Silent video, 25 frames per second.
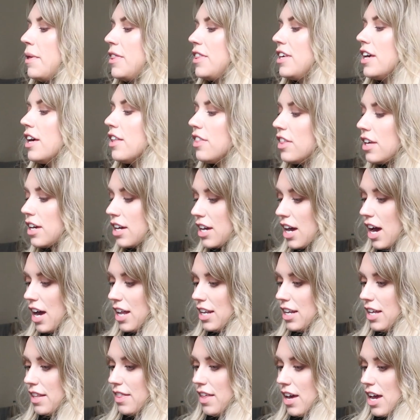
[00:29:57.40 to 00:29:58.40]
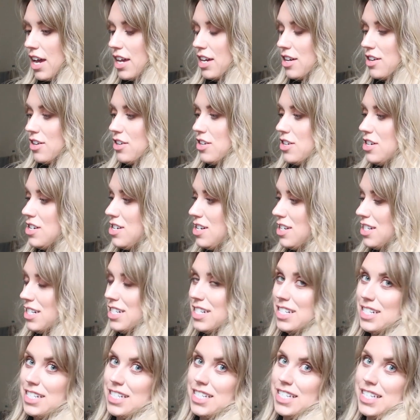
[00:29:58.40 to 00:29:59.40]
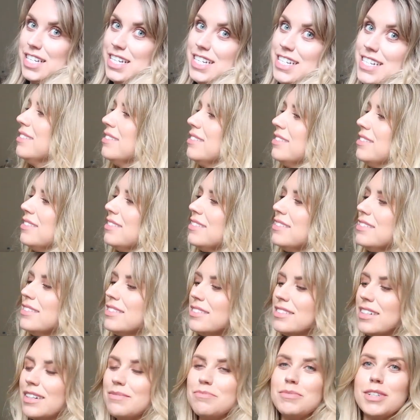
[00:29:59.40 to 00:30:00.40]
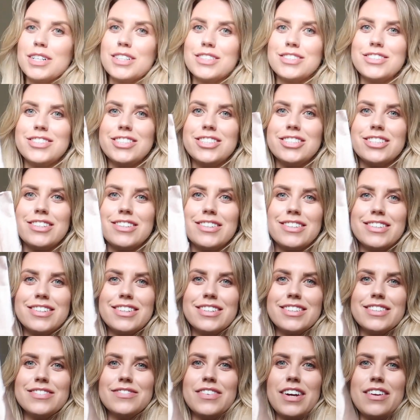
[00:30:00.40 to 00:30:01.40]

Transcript: But the other colour that I got, ooh, I'm not sure.